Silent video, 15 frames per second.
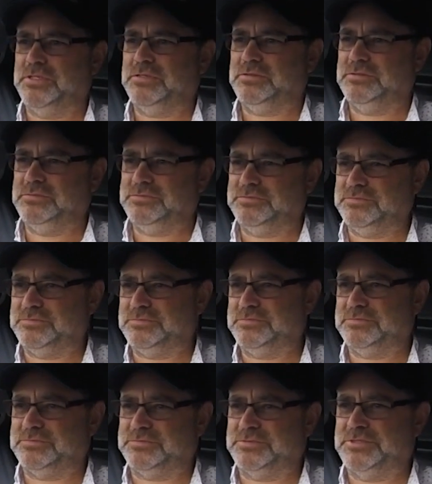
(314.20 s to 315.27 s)
was a
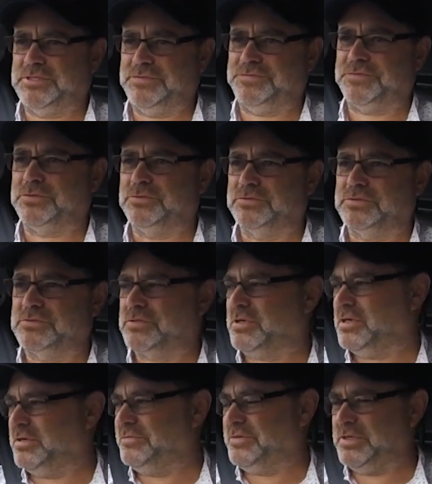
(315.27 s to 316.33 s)
little
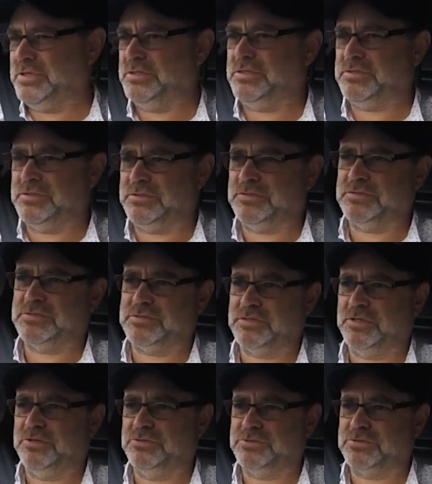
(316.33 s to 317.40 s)
difficult to drive
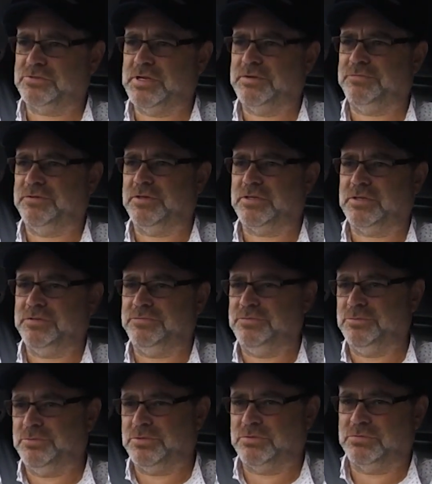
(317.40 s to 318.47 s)
in slow
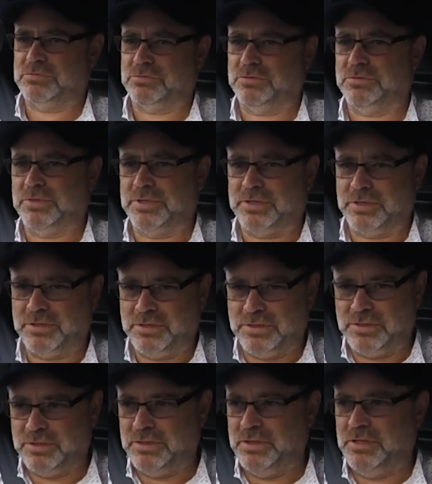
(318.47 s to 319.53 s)
traffic. If you were
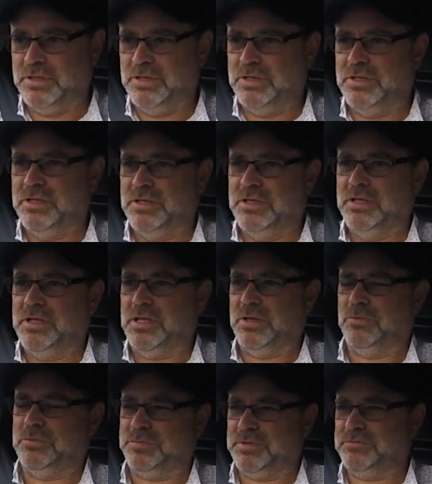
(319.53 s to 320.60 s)
crawling,
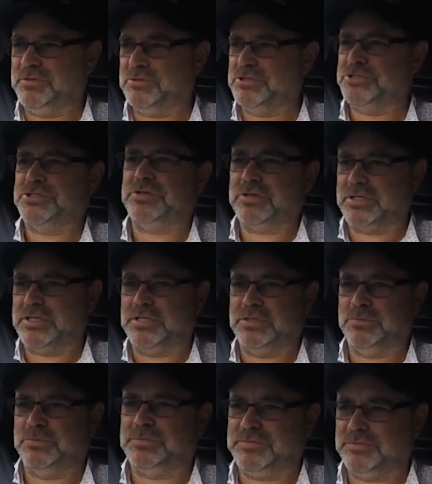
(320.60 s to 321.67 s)
it would be very
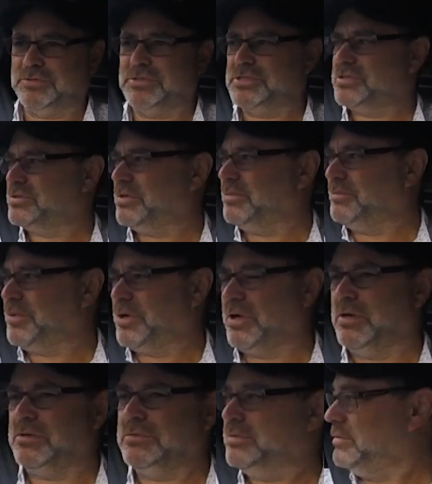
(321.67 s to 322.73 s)
jerky, it would be very
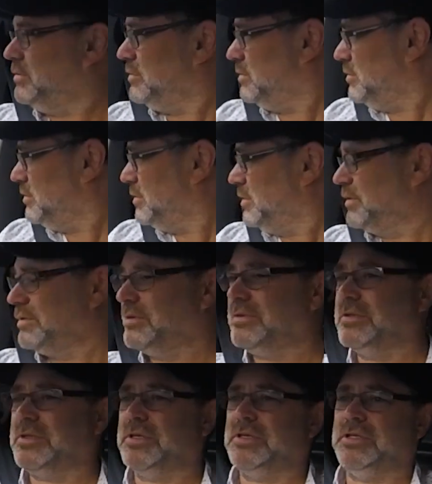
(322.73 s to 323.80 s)
stop go.
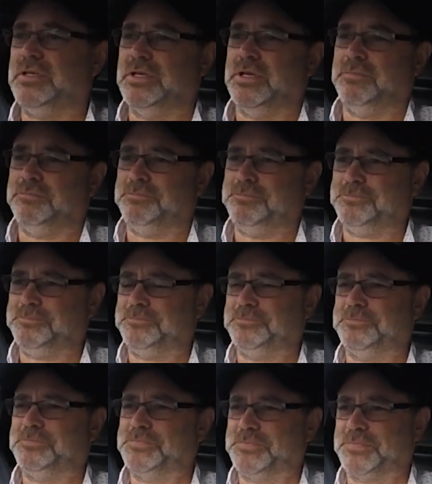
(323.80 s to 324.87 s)
It